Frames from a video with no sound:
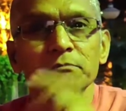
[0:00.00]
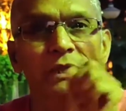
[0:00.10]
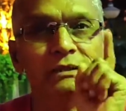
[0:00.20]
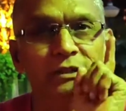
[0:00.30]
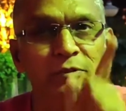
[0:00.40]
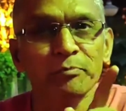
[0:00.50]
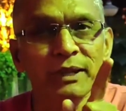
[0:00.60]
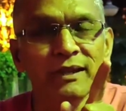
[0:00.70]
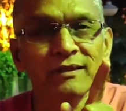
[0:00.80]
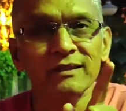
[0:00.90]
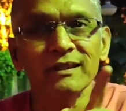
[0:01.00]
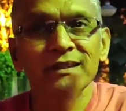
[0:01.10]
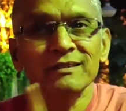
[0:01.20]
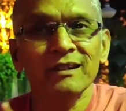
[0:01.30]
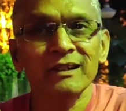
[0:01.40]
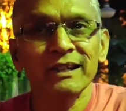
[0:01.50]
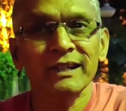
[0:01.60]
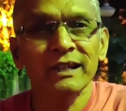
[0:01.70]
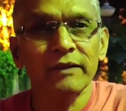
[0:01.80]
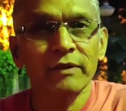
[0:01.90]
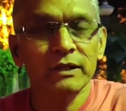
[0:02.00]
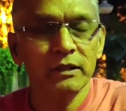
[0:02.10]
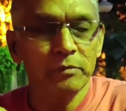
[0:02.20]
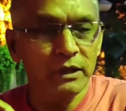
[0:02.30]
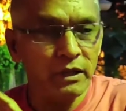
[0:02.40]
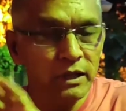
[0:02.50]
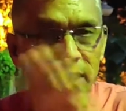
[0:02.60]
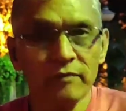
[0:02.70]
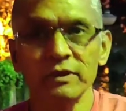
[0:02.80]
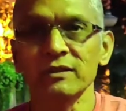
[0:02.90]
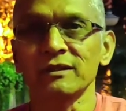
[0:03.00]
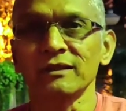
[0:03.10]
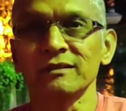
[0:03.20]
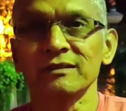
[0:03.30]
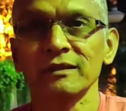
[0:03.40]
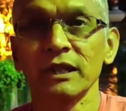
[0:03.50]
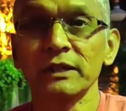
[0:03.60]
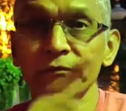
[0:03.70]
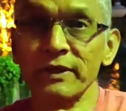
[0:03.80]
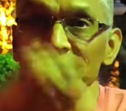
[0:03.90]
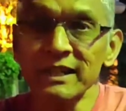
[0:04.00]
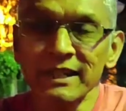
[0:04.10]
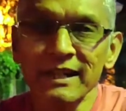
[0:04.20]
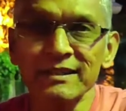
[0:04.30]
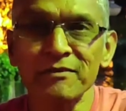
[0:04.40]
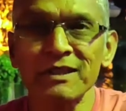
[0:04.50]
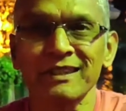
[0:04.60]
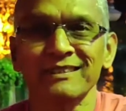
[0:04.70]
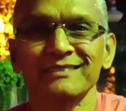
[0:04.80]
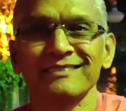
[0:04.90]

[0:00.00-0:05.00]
but that space is not getting affected by any of these things. It facilitates everything.